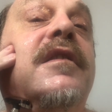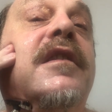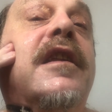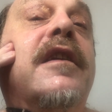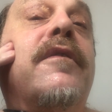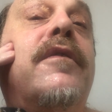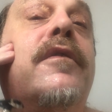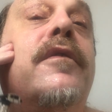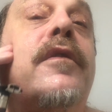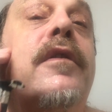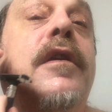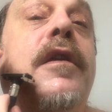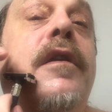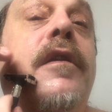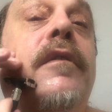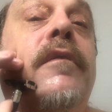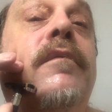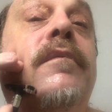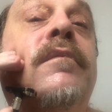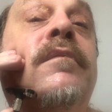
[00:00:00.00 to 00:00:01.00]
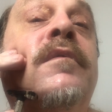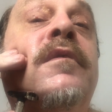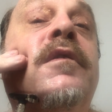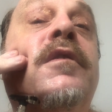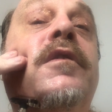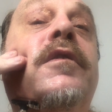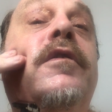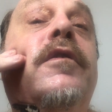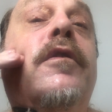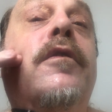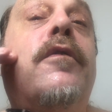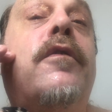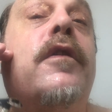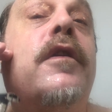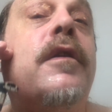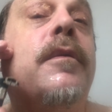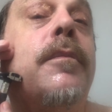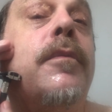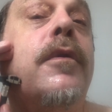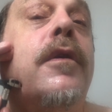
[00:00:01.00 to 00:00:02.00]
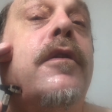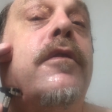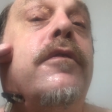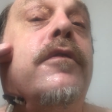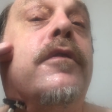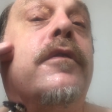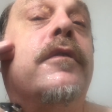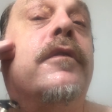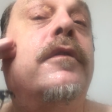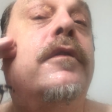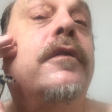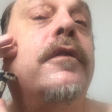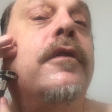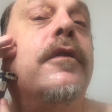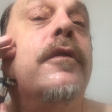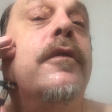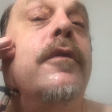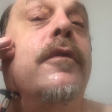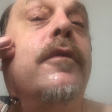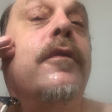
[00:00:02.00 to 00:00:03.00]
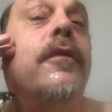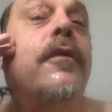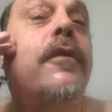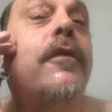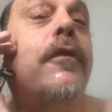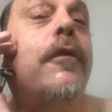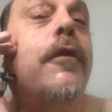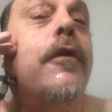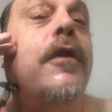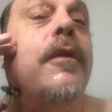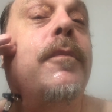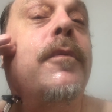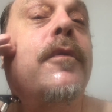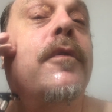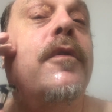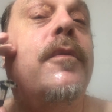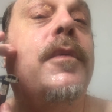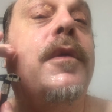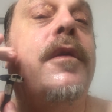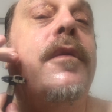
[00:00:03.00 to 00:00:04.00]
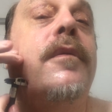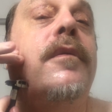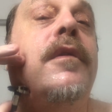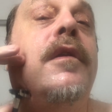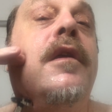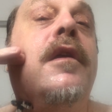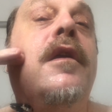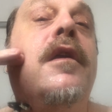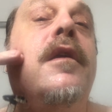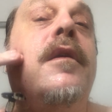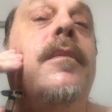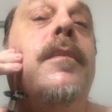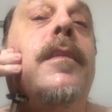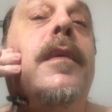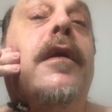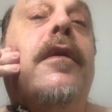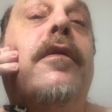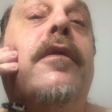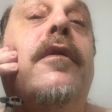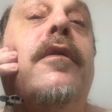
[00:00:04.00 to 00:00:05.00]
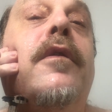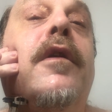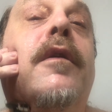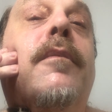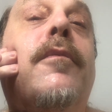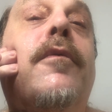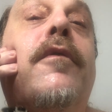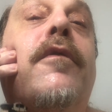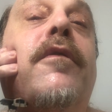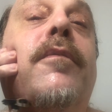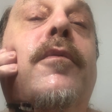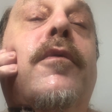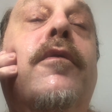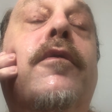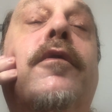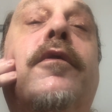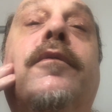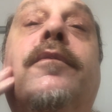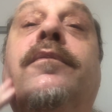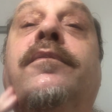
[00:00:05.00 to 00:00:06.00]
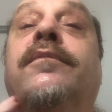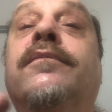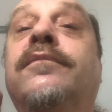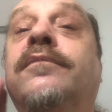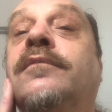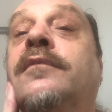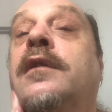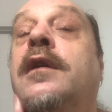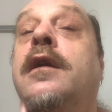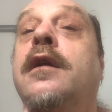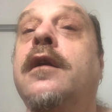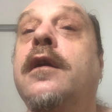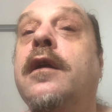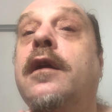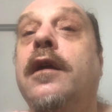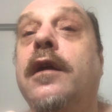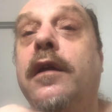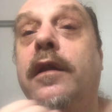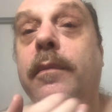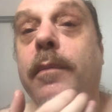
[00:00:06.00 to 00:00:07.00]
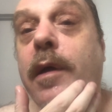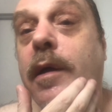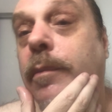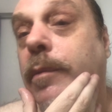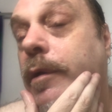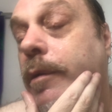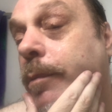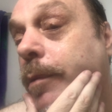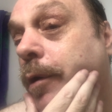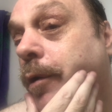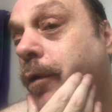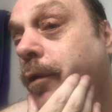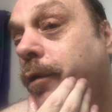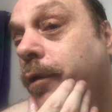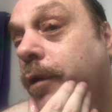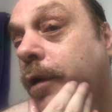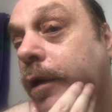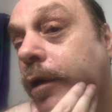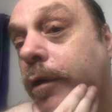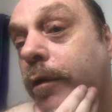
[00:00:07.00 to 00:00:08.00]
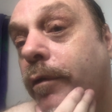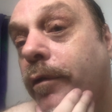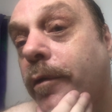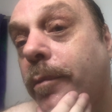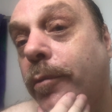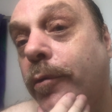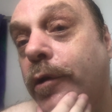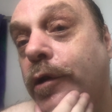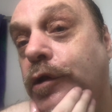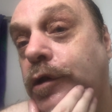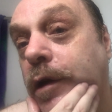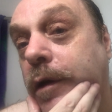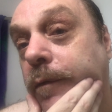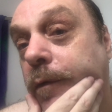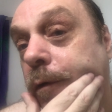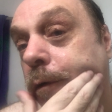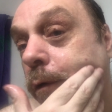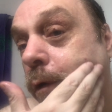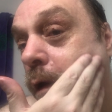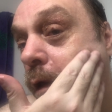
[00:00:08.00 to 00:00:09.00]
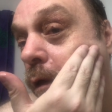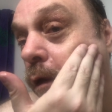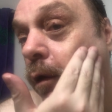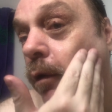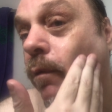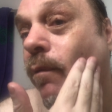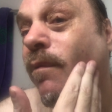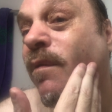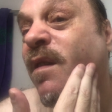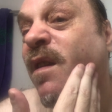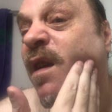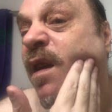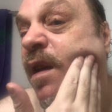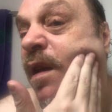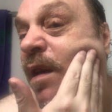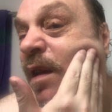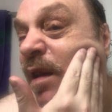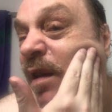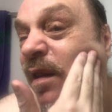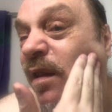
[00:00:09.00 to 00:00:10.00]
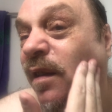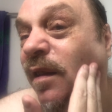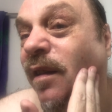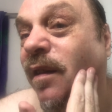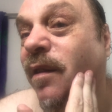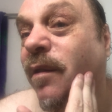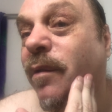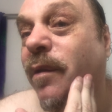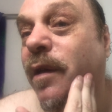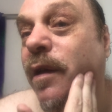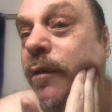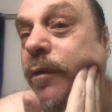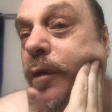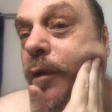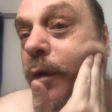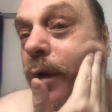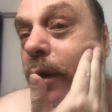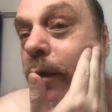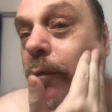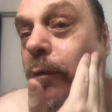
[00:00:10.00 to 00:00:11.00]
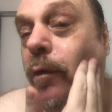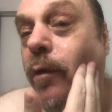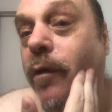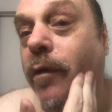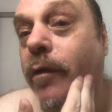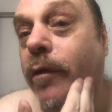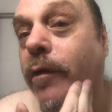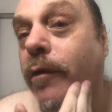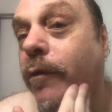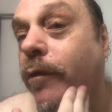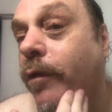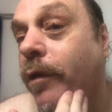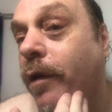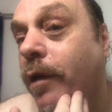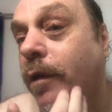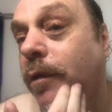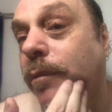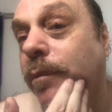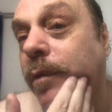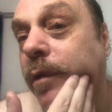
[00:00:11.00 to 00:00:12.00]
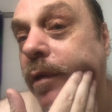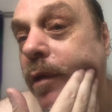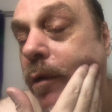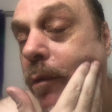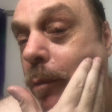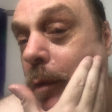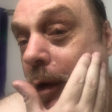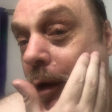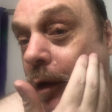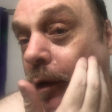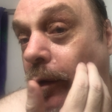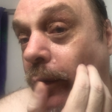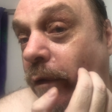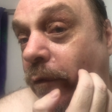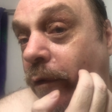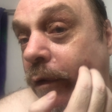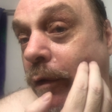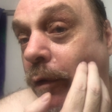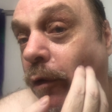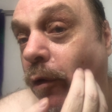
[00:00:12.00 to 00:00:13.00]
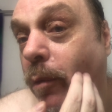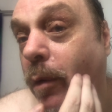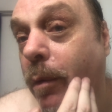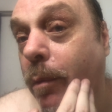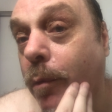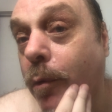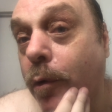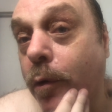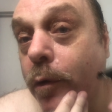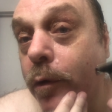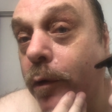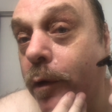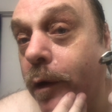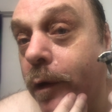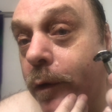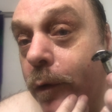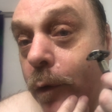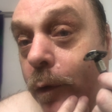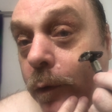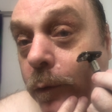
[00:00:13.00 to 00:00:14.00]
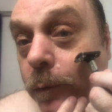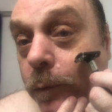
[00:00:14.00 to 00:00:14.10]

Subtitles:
Definitely using a brush to stir it up a little bit makes it a lot more smoother. And it might be better to like use a pre-shave underneath it if you've got really sensitive skin, because that'll make it even a little bit more